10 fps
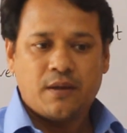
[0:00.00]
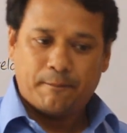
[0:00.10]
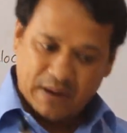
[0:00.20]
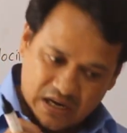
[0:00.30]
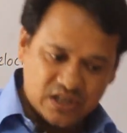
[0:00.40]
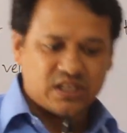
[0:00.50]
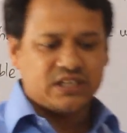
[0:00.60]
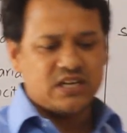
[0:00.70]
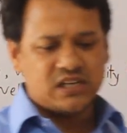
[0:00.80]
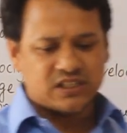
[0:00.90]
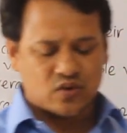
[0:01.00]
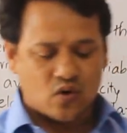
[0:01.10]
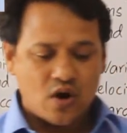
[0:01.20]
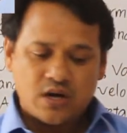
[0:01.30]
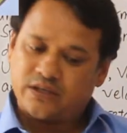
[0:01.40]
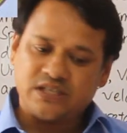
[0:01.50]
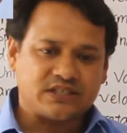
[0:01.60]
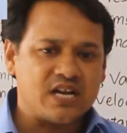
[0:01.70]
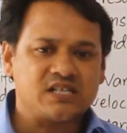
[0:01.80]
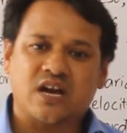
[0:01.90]
Velocity also,
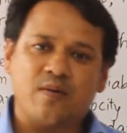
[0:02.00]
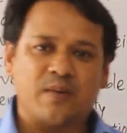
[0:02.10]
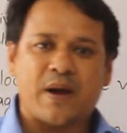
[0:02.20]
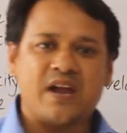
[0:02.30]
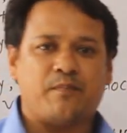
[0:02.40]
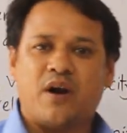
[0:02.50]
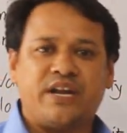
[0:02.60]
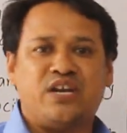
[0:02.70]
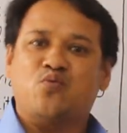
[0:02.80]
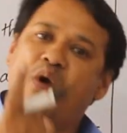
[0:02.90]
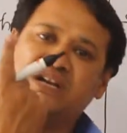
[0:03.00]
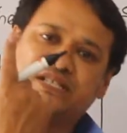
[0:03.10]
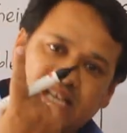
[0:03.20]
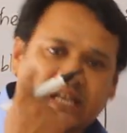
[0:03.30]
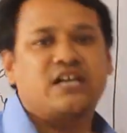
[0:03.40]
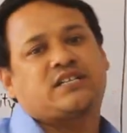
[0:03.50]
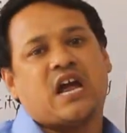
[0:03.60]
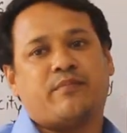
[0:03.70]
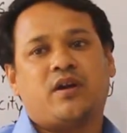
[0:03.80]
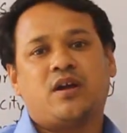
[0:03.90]
distance covered by a body in 1 second
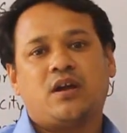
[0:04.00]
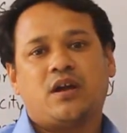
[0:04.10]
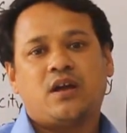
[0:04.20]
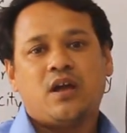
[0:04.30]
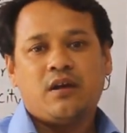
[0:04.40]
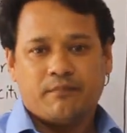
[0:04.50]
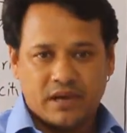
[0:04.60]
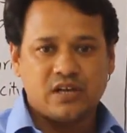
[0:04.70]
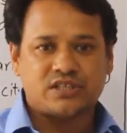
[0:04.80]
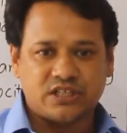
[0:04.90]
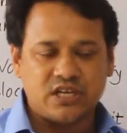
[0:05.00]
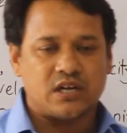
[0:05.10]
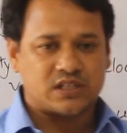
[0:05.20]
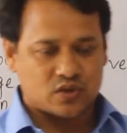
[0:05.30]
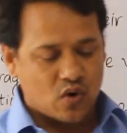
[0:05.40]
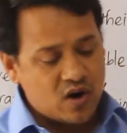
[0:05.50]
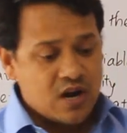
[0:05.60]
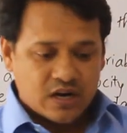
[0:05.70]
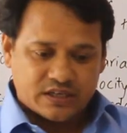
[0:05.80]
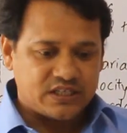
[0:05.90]
time. Velocity also,
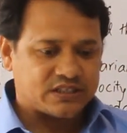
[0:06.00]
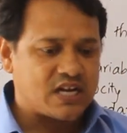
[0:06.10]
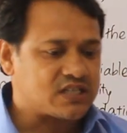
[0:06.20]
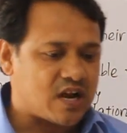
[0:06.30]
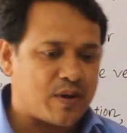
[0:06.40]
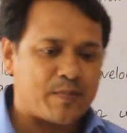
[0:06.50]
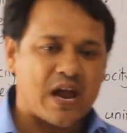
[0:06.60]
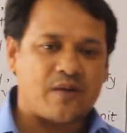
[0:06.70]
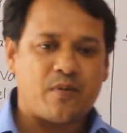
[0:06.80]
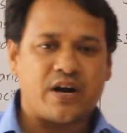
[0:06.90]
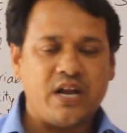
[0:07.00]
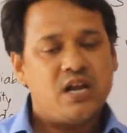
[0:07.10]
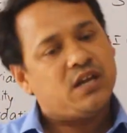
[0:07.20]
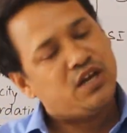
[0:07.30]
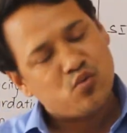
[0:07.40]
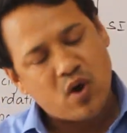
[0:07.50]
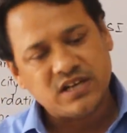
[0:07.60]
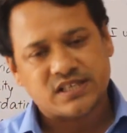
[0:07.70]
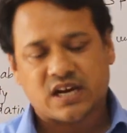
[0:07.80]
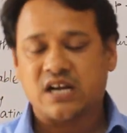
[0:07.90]
distance covered by a body in 1
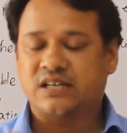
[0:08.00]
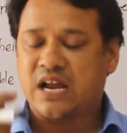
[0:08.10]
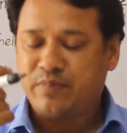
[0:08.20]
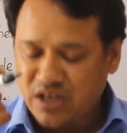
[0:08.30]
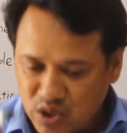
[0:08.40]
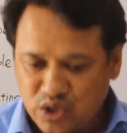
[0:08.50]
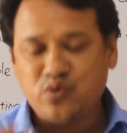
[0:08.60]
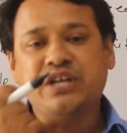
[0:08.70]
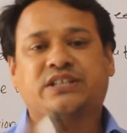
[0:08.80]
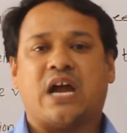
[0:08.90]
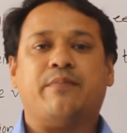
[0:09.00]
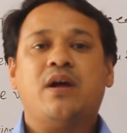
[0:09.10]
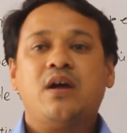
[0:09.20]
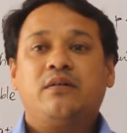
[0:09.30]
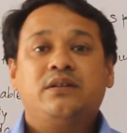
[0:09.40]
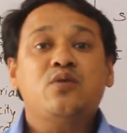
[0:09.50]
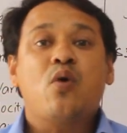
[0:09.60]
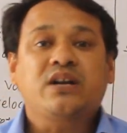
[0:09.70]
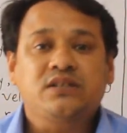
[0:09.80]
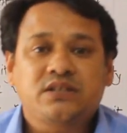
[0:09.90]
second time, in unit time. Then
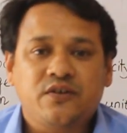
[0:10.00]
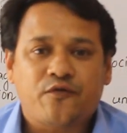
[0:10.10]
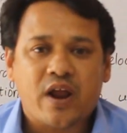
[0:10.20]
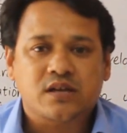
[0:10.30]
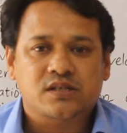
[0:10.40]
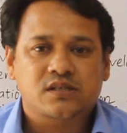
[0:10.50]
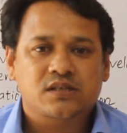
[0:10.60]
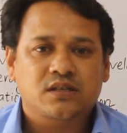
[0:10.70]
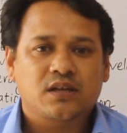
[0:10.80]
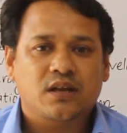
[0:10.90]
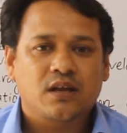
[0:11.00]
what is the difference?